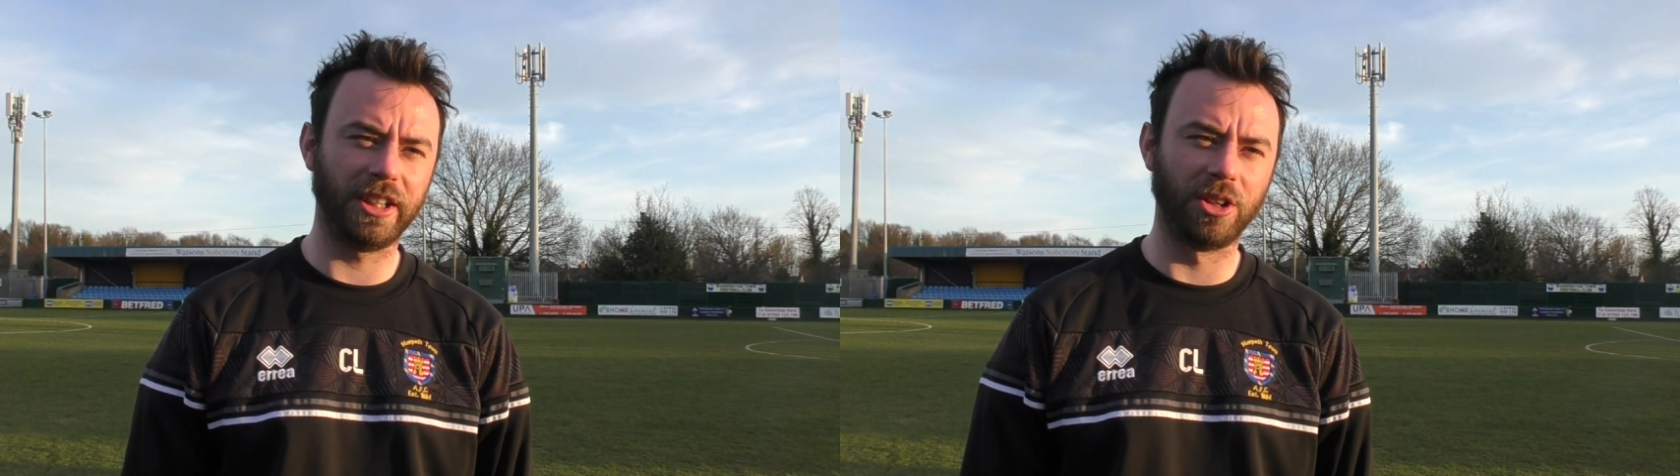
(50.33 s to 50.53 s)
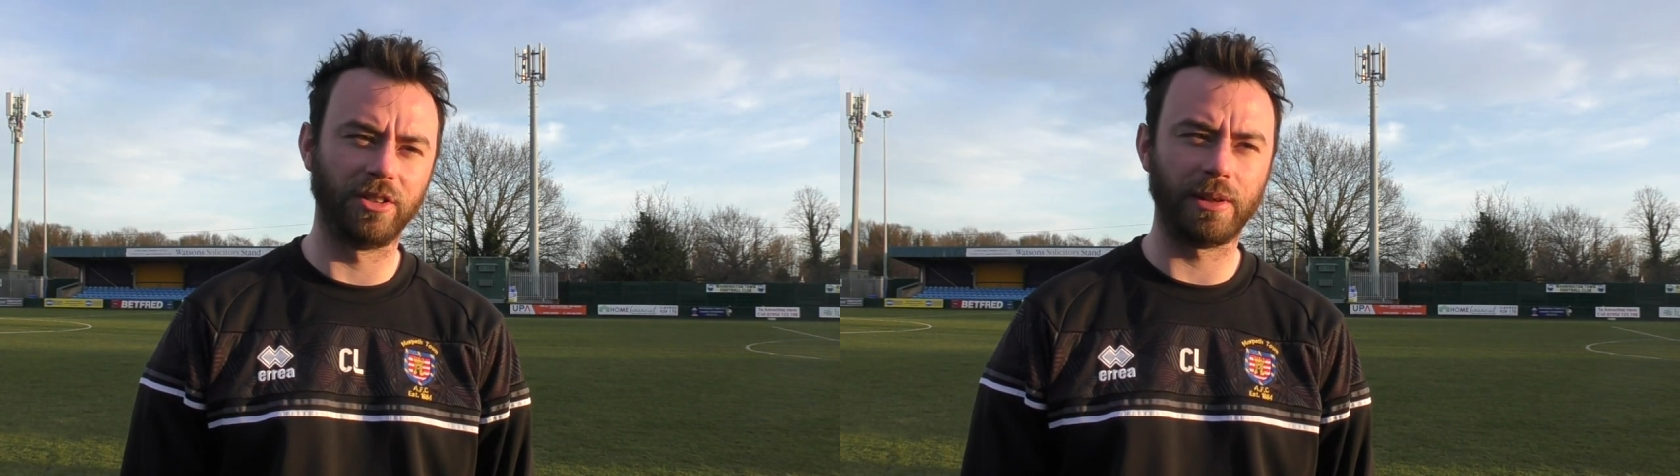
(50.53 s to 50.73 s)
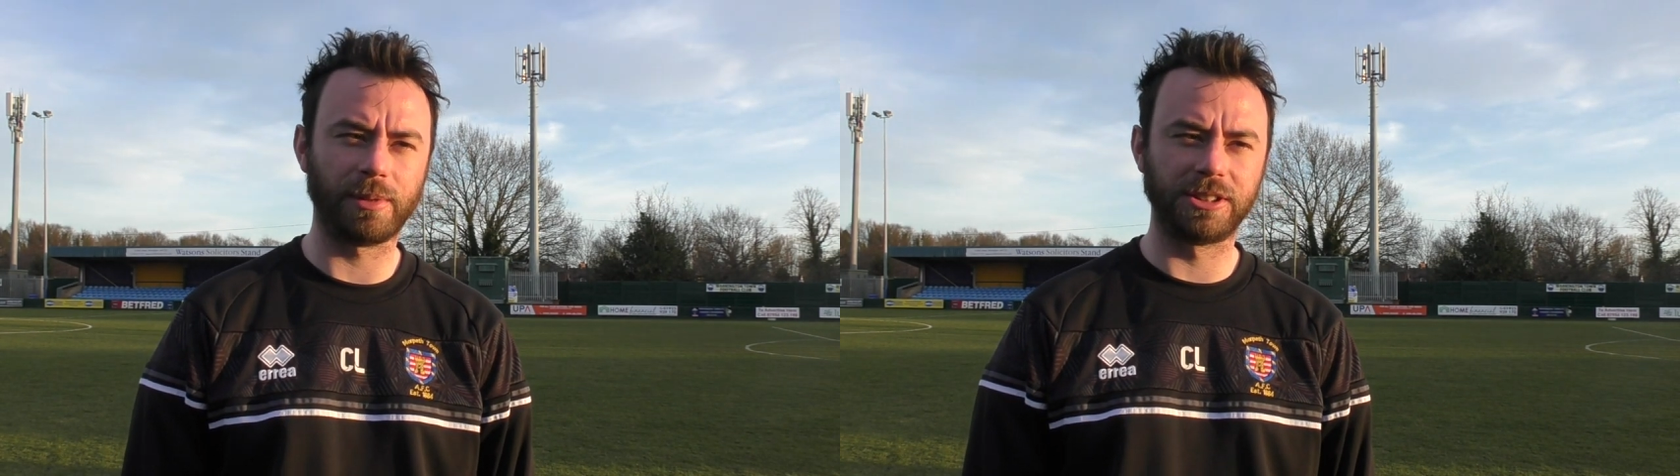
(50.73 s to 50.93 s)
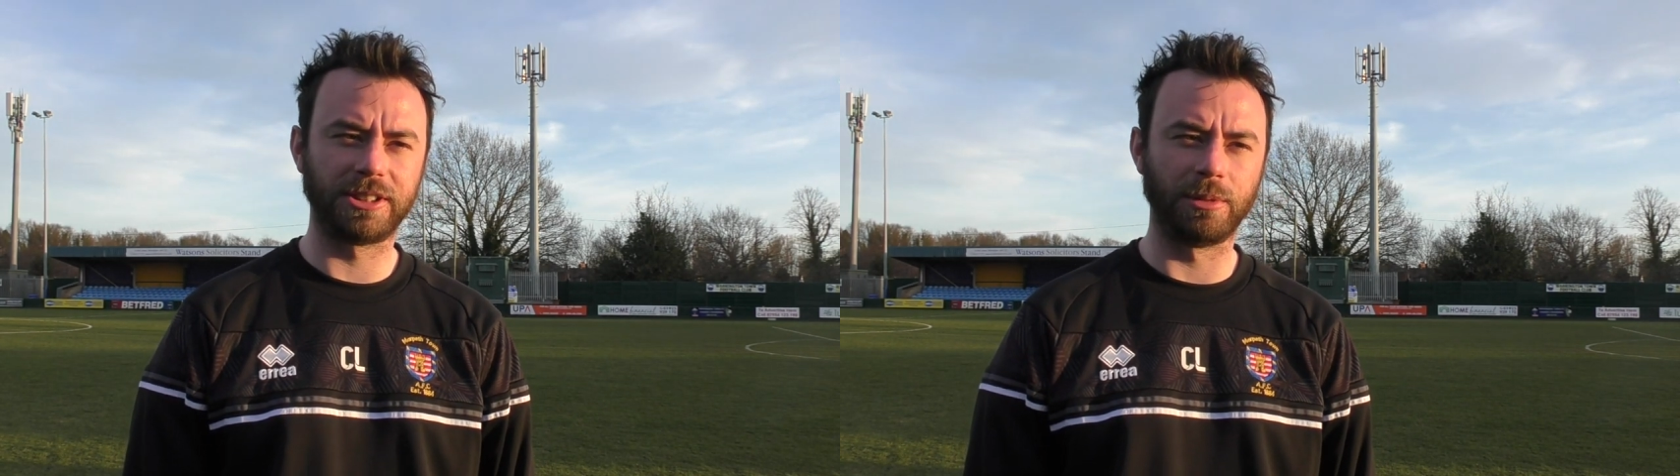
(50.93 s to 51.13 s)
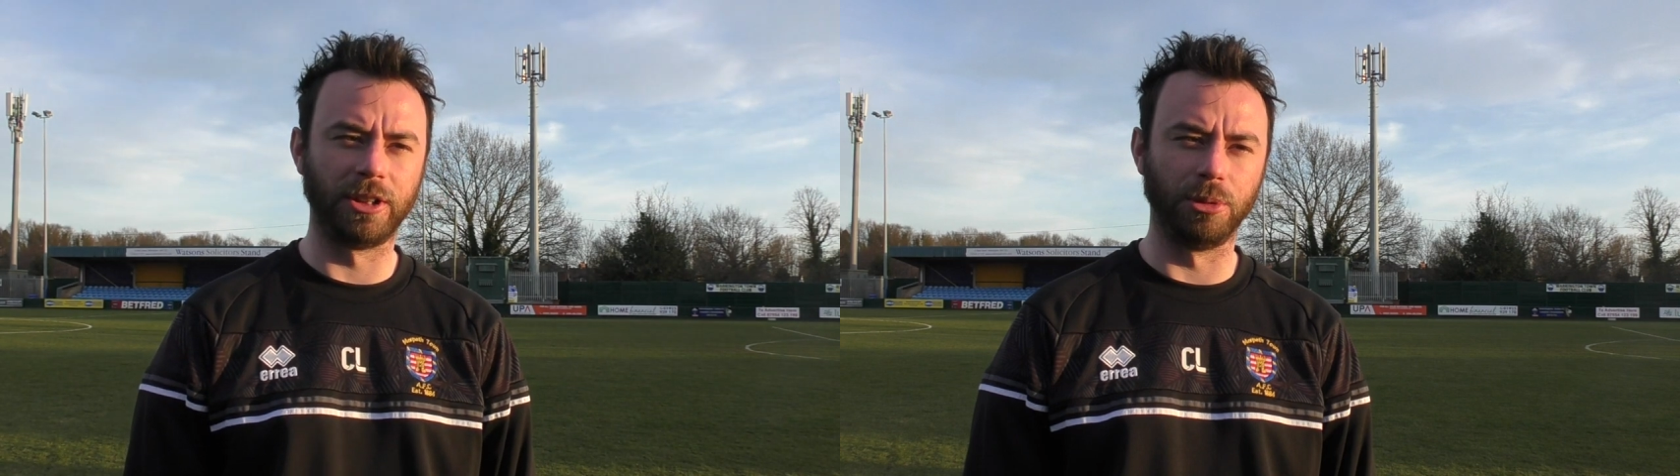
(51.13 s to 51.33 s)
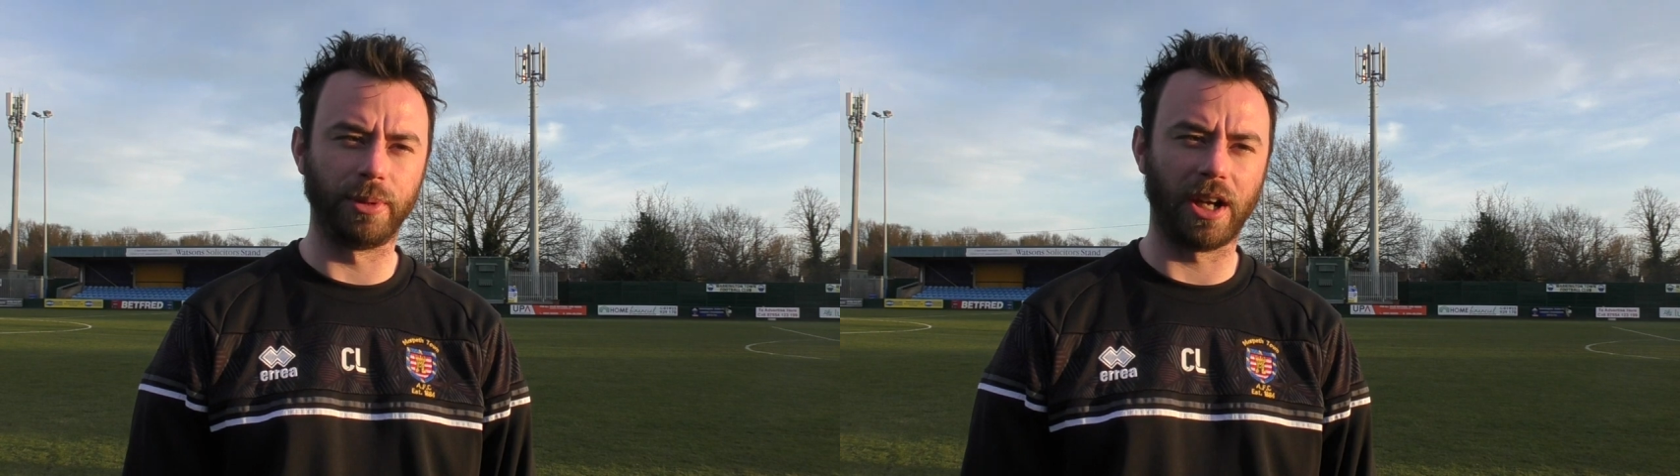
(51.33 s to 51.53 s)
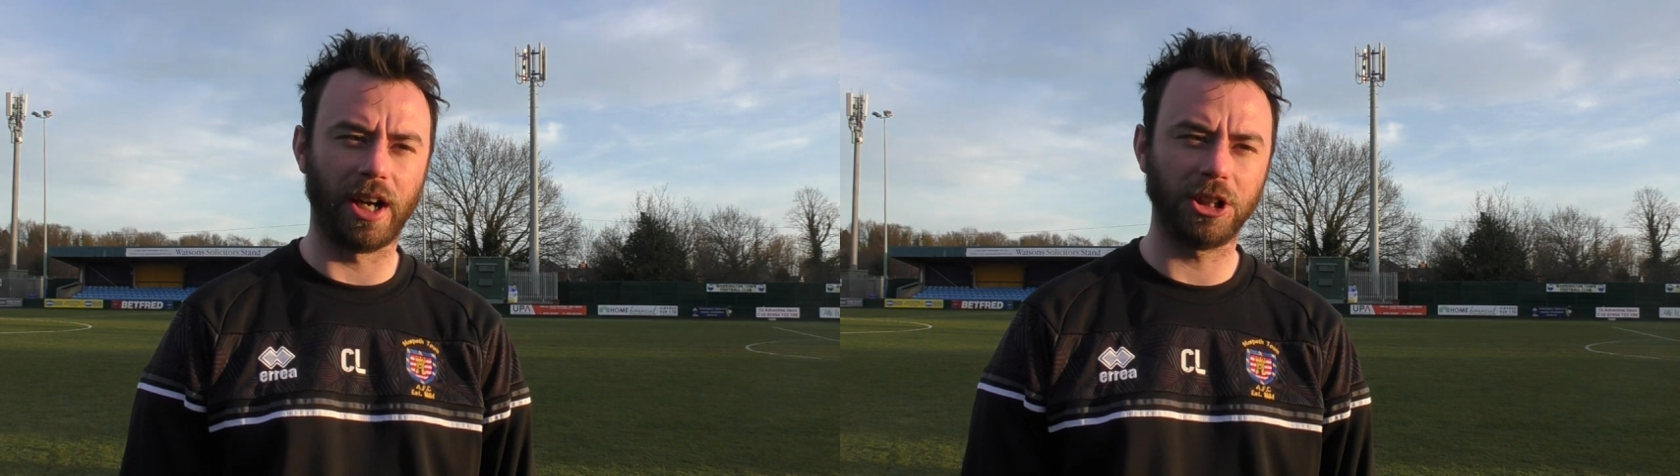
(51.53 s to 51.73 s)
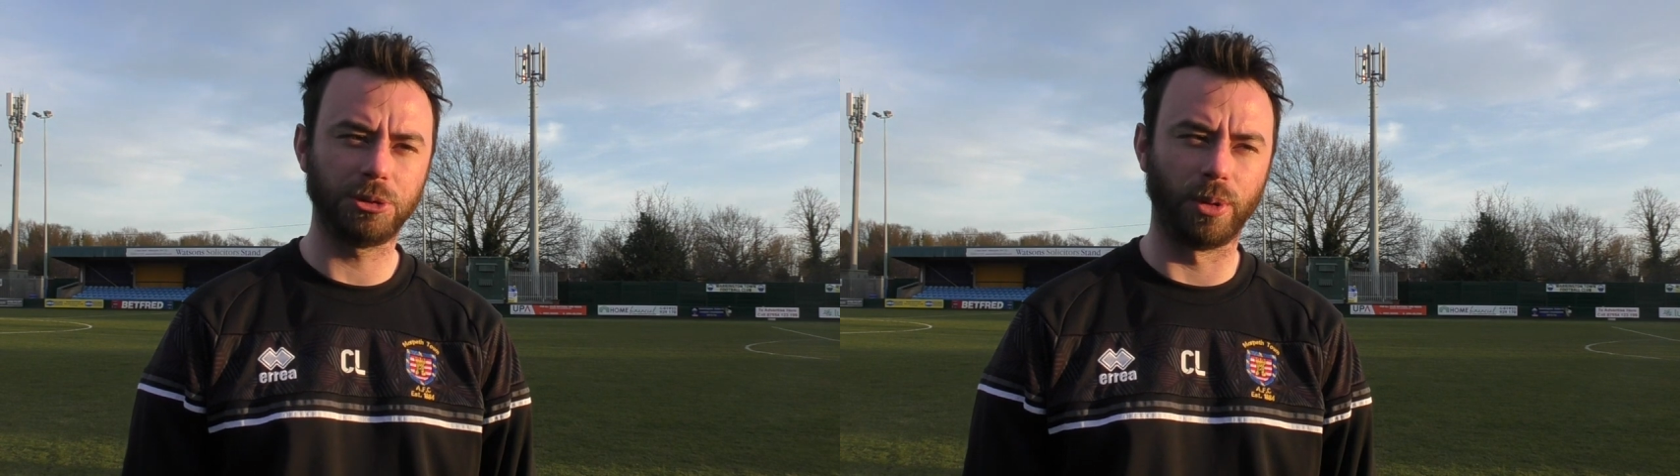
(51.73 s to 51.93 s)
I know that might seem a little bit
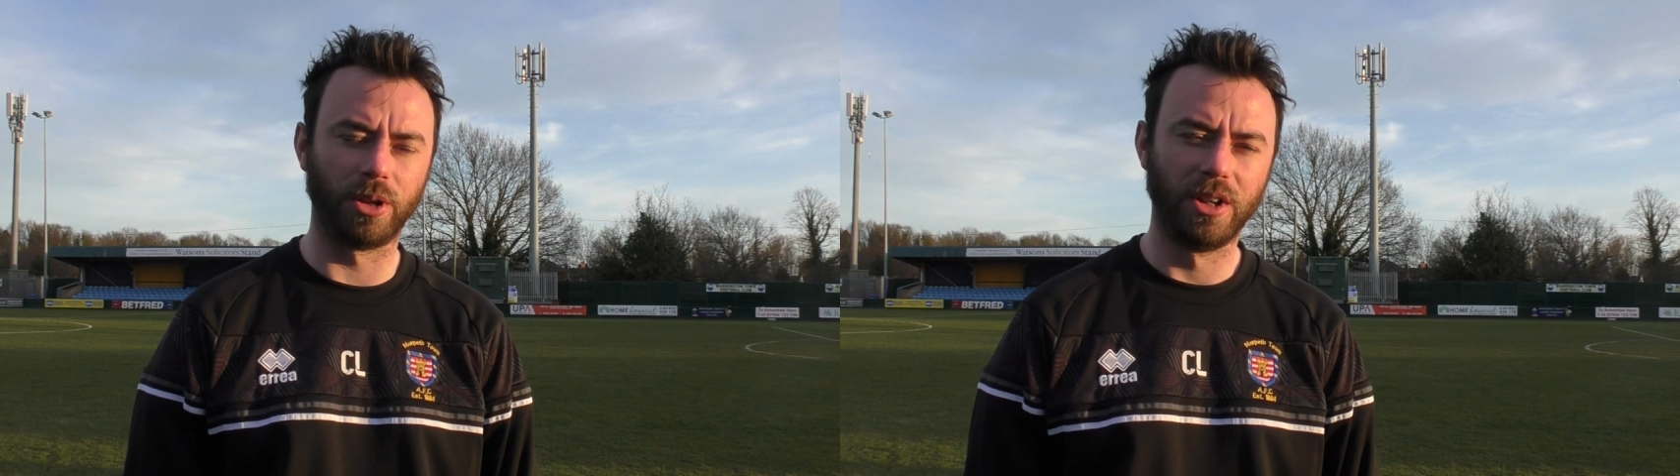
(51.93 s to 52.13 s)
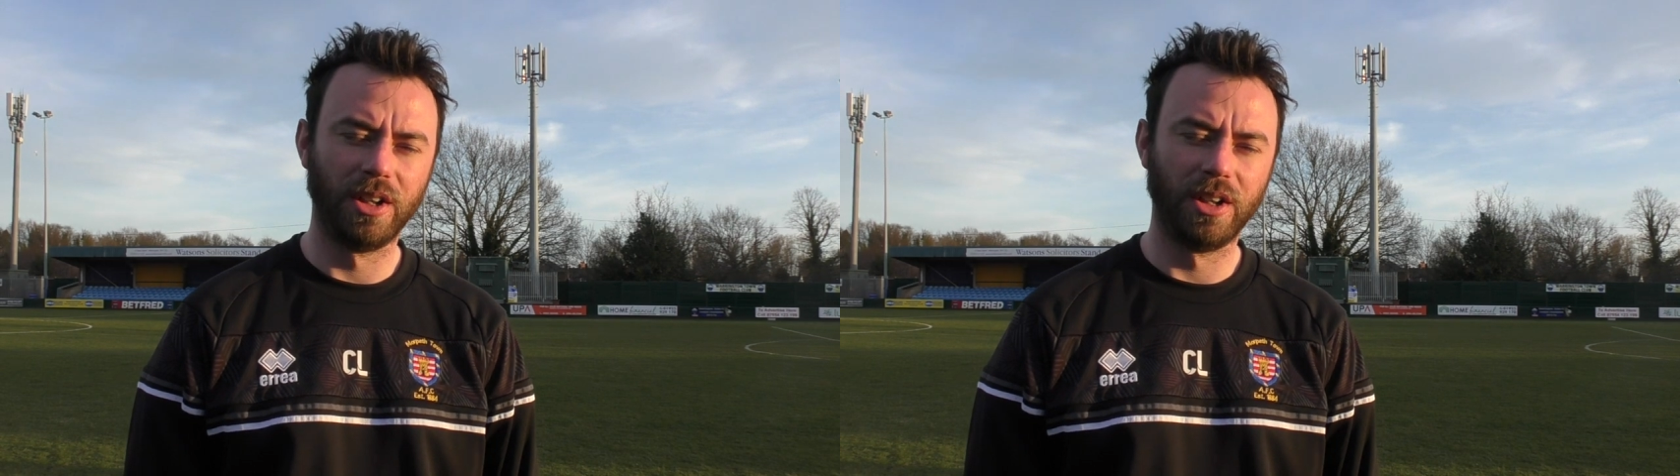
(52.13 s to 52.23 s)
harsh, but